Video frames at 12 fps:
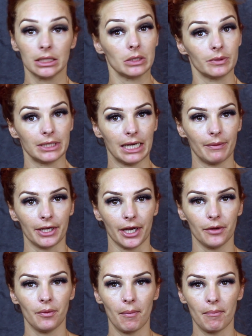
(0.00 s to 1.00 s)
So we'll see how we
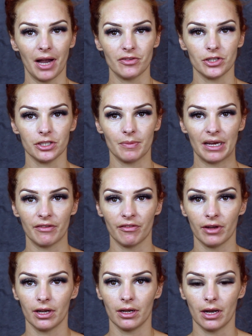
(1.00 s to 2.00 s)
go. Might have to use a bit of
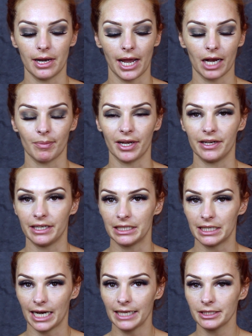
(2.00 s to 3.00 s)
neck blending
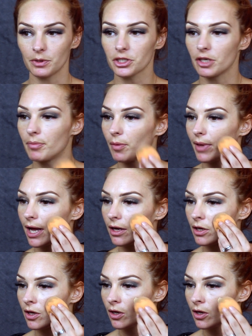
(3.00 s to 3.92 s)
today. So we're just going to pop that